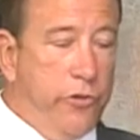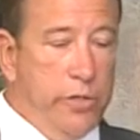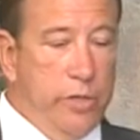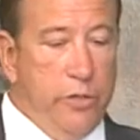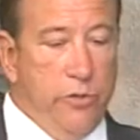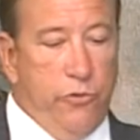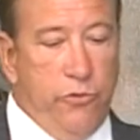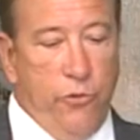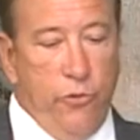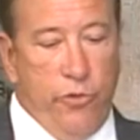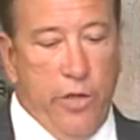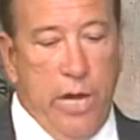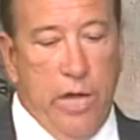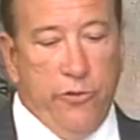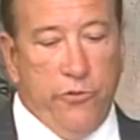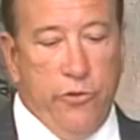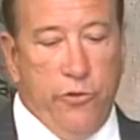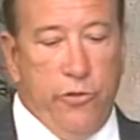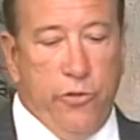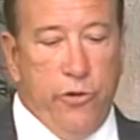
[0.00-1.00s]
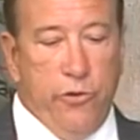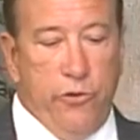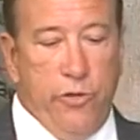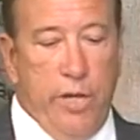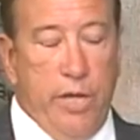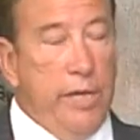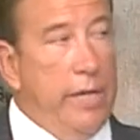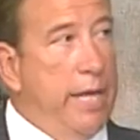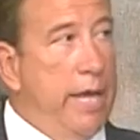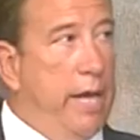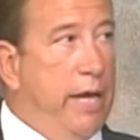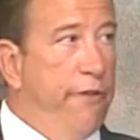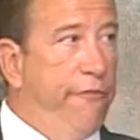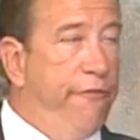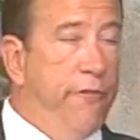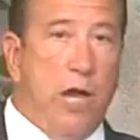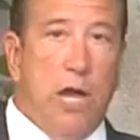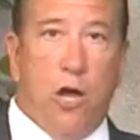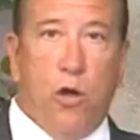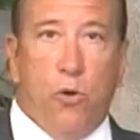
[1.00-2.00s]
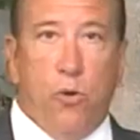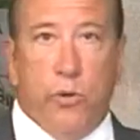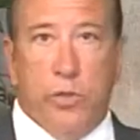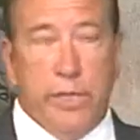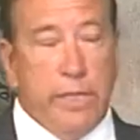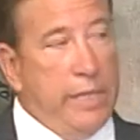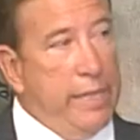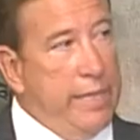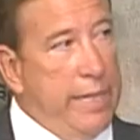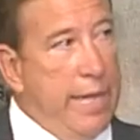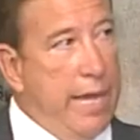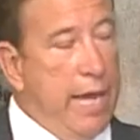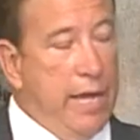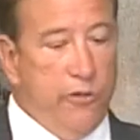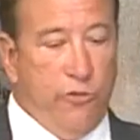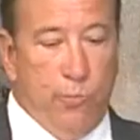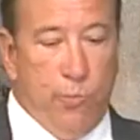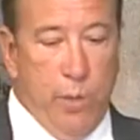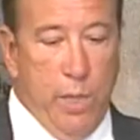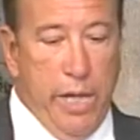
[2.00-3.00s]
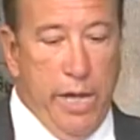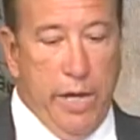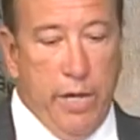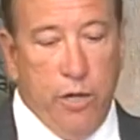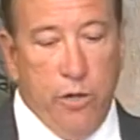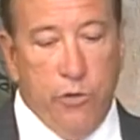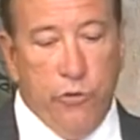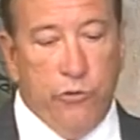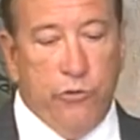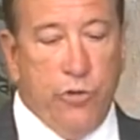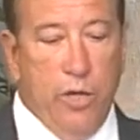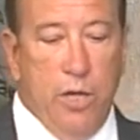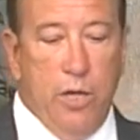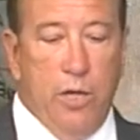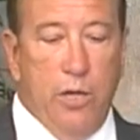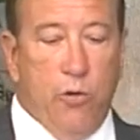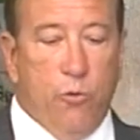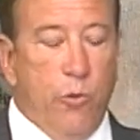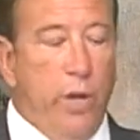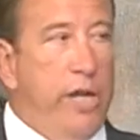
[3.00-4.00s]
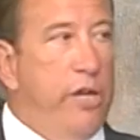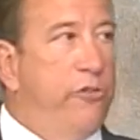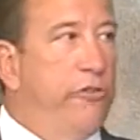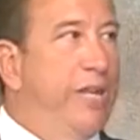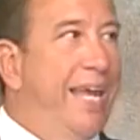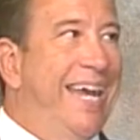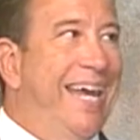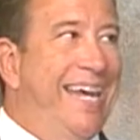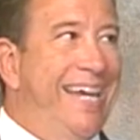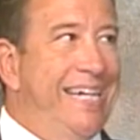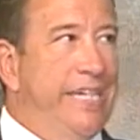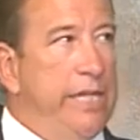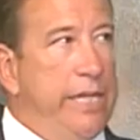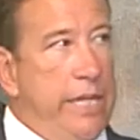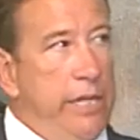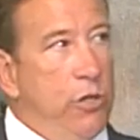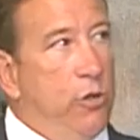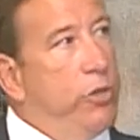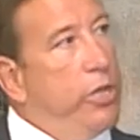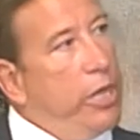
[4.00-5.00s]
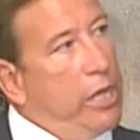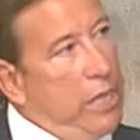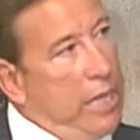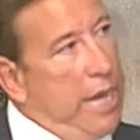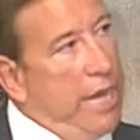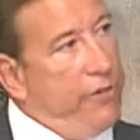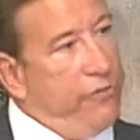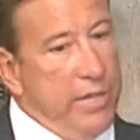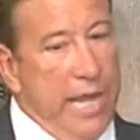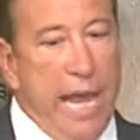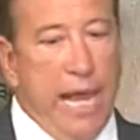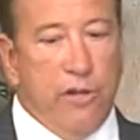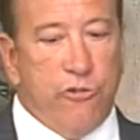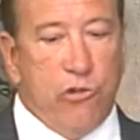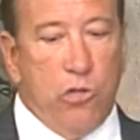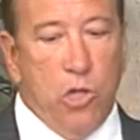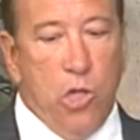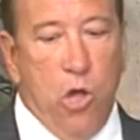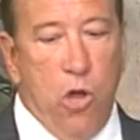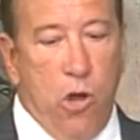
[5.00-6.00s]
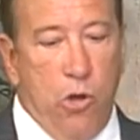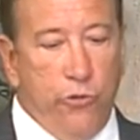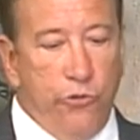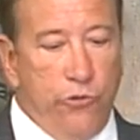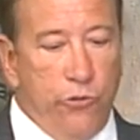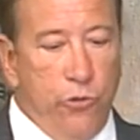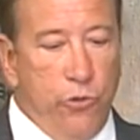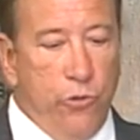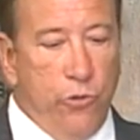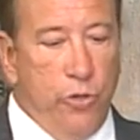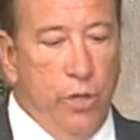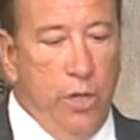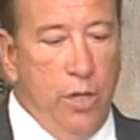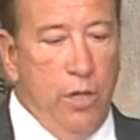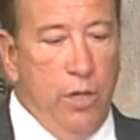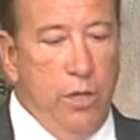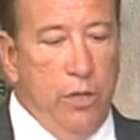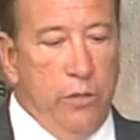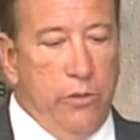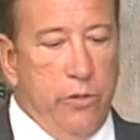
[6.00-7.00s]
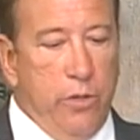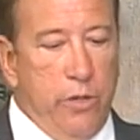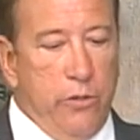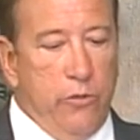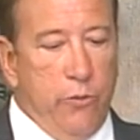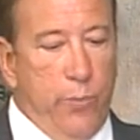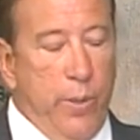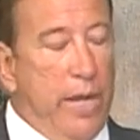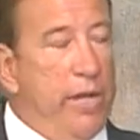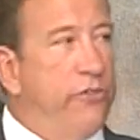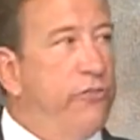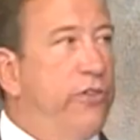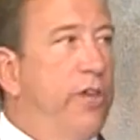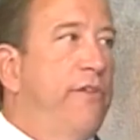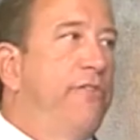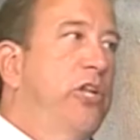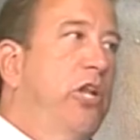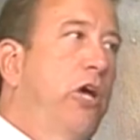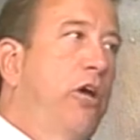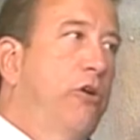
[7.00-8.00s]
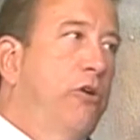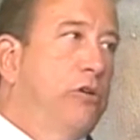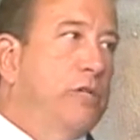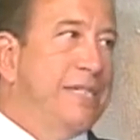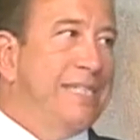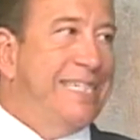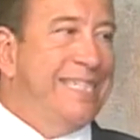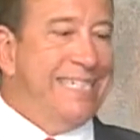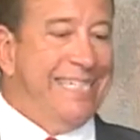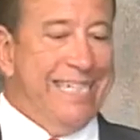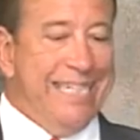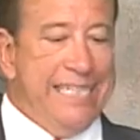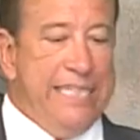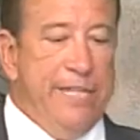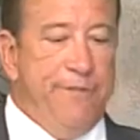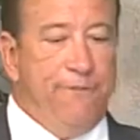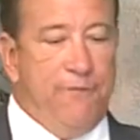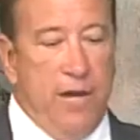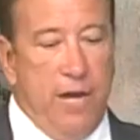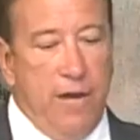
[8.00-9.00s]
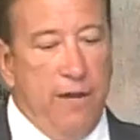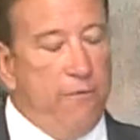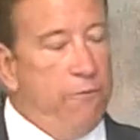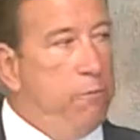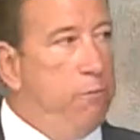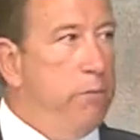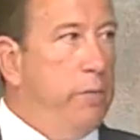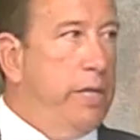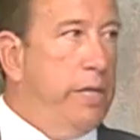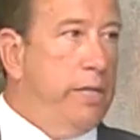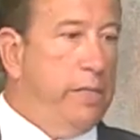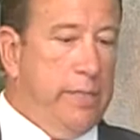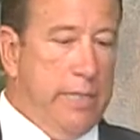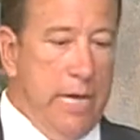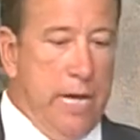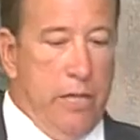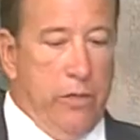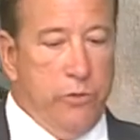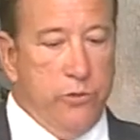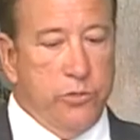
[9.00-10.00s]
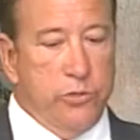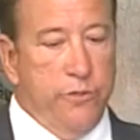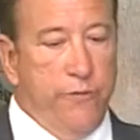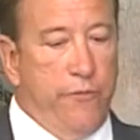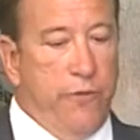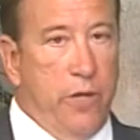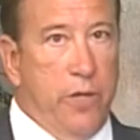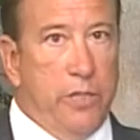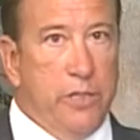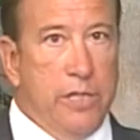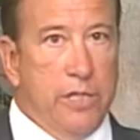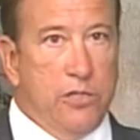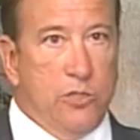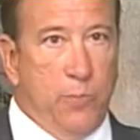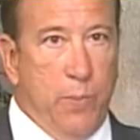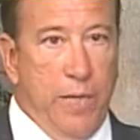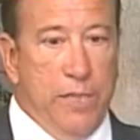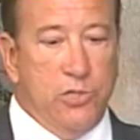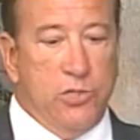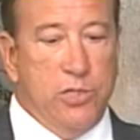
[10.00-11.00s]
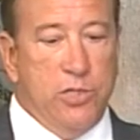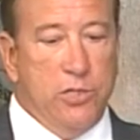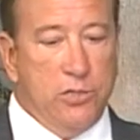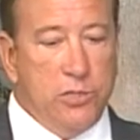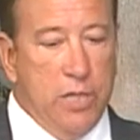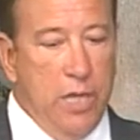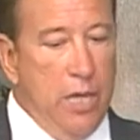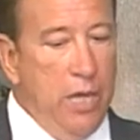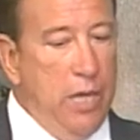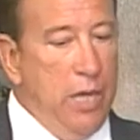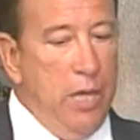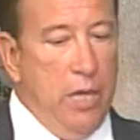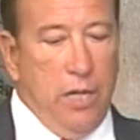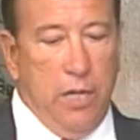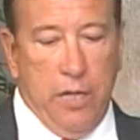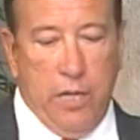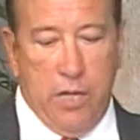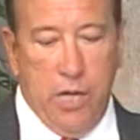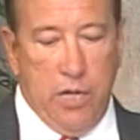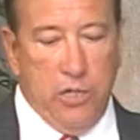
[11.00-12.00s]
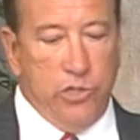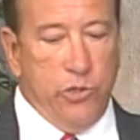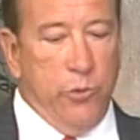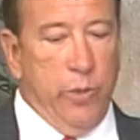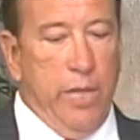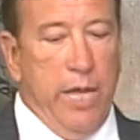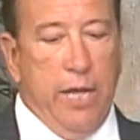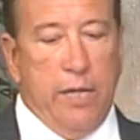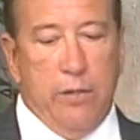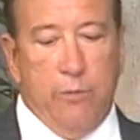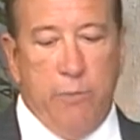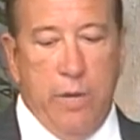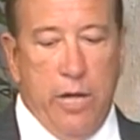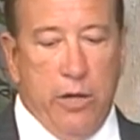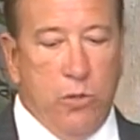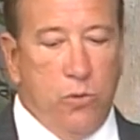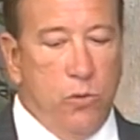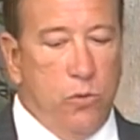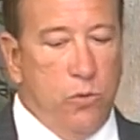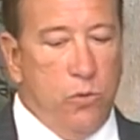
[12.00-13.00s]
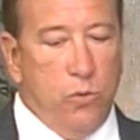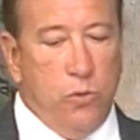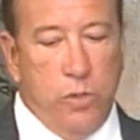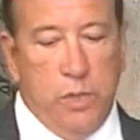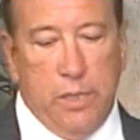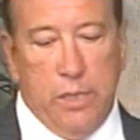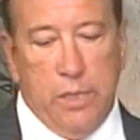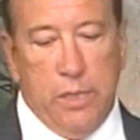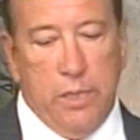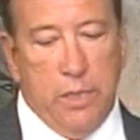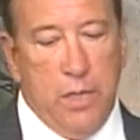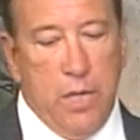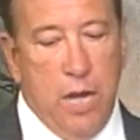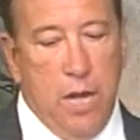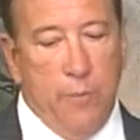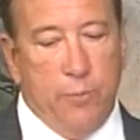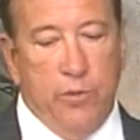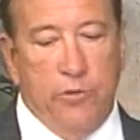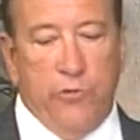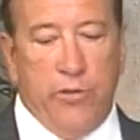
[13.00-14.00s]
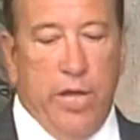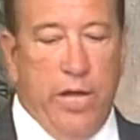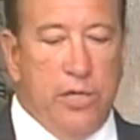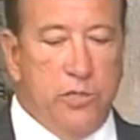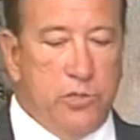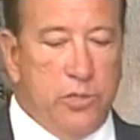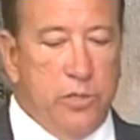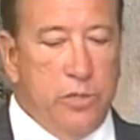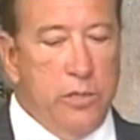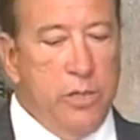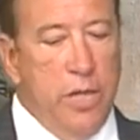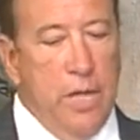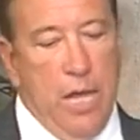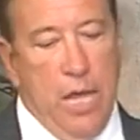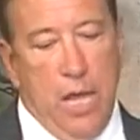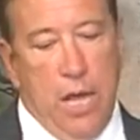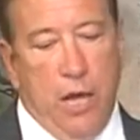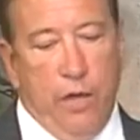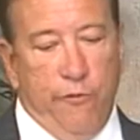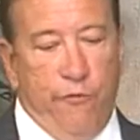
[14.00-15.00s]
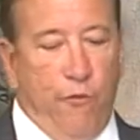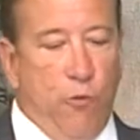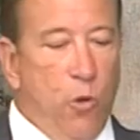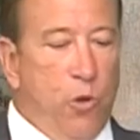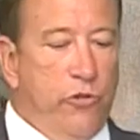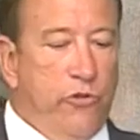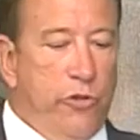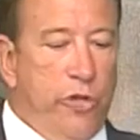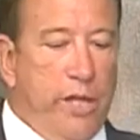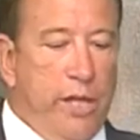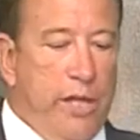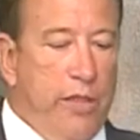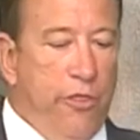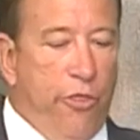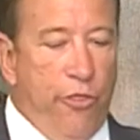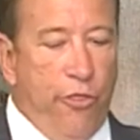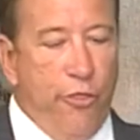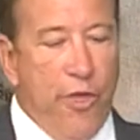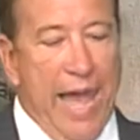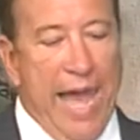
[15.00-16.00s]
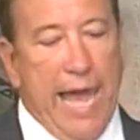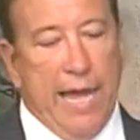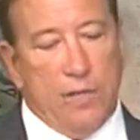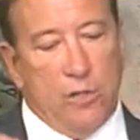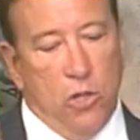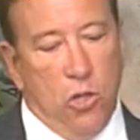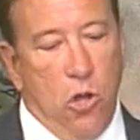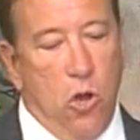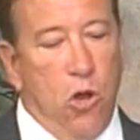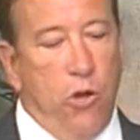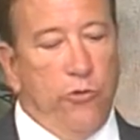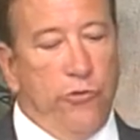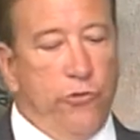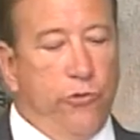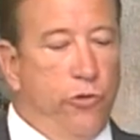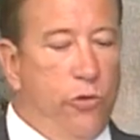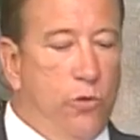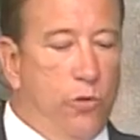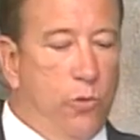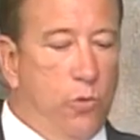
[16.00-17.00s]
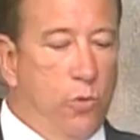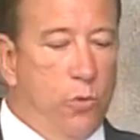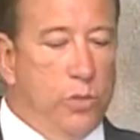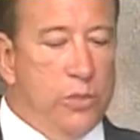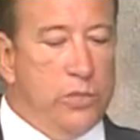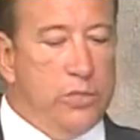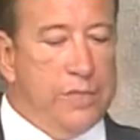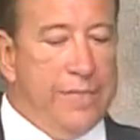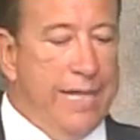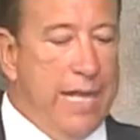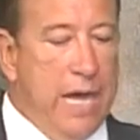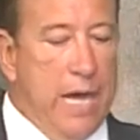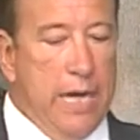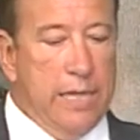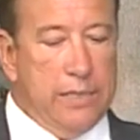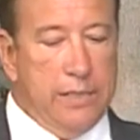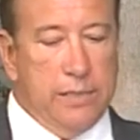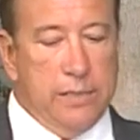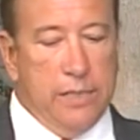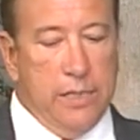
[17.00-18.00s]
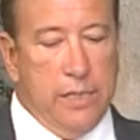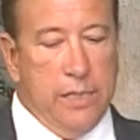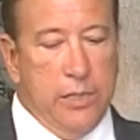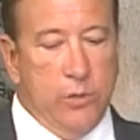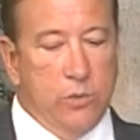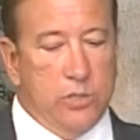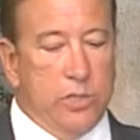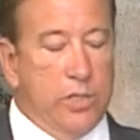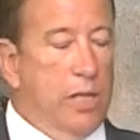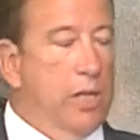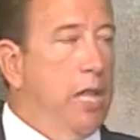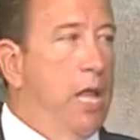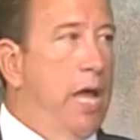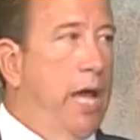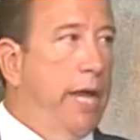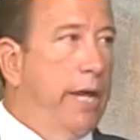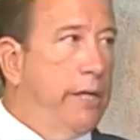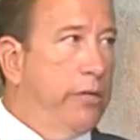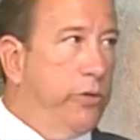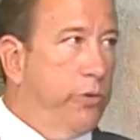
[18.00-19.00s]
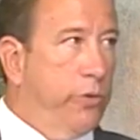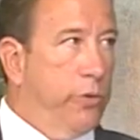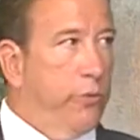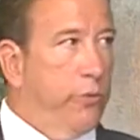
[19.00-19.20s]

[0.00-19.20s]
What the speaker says: in 2013, the NFL and the ex-players reached a deal in the class action lawsuit to pay $765 million to fund expenses, concussion-related medical compensation. Unfortunately, that lawsuit was not, it was declined, or it